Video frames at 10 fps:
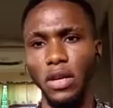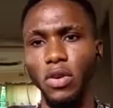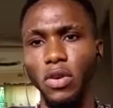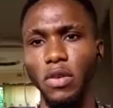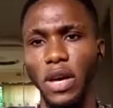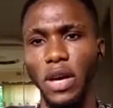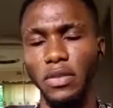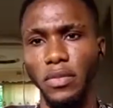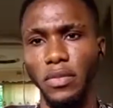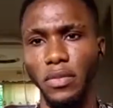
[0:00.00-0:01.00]
I feel
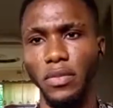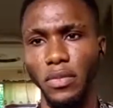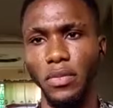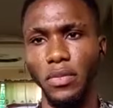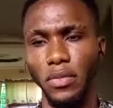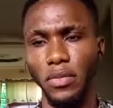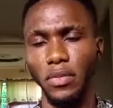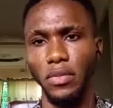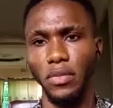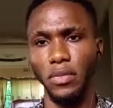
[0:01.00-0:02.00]
this is the same thing
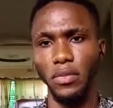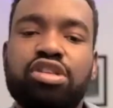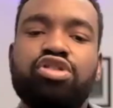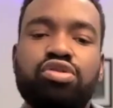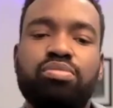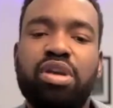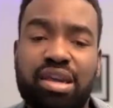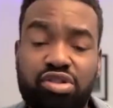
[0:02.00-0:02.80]
that needs to be